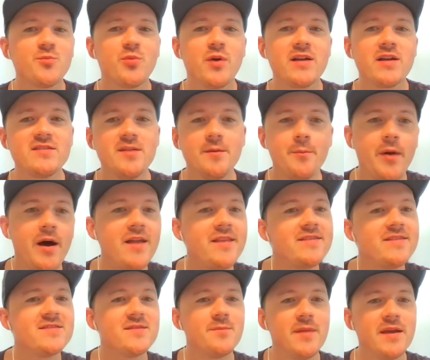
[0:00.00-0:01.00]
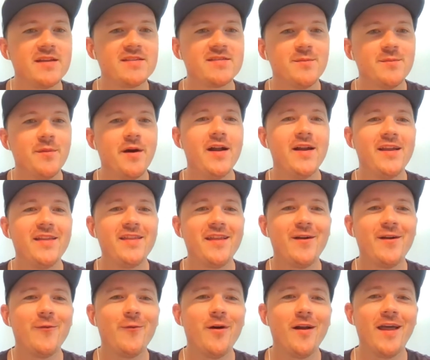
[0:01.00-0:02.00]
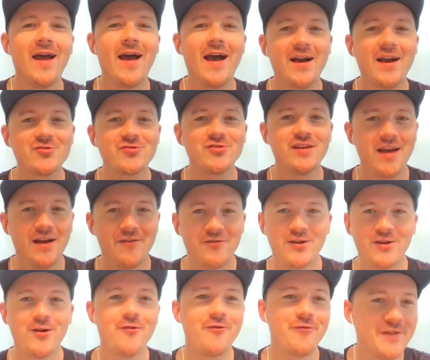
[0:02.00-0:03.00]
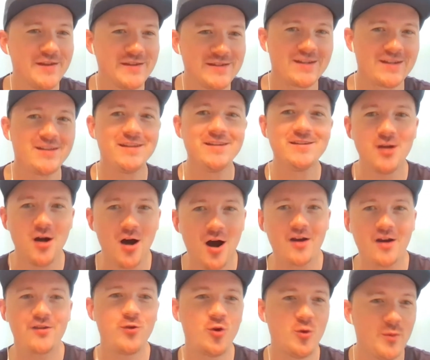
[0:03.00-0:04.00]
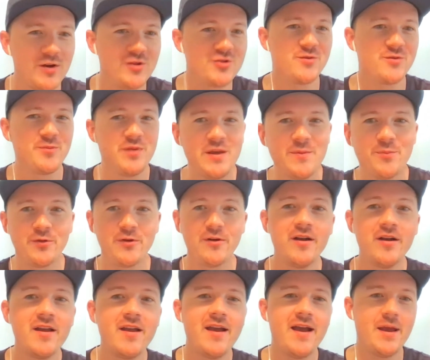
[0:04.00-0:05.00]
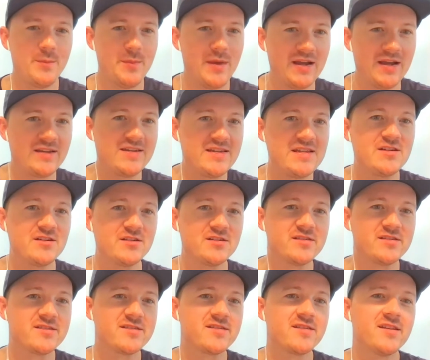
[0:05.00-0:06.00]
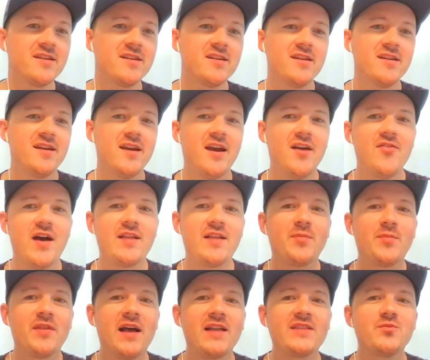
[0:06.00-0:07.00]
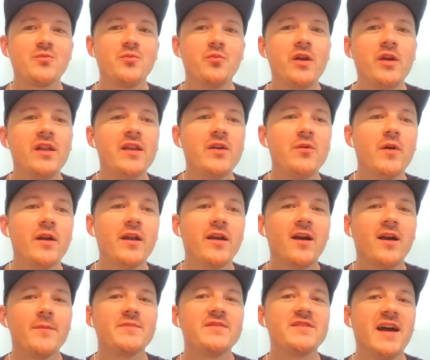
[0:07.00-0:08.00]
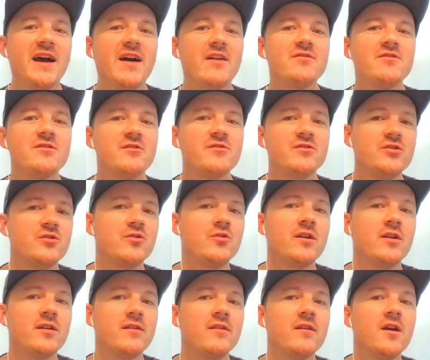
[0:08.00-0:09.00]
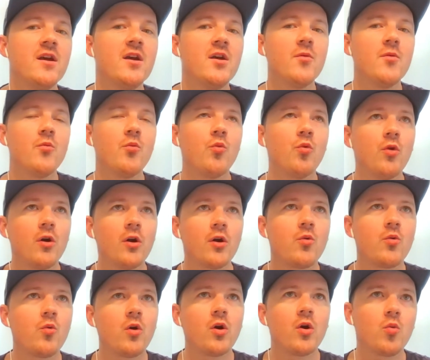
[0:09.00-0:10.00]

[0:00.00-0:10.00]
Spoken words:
just press some buttons and make some money. They don't want to actually have to go physically talk to a bunch of people and make deals. But that's really what it comes down to. So you can work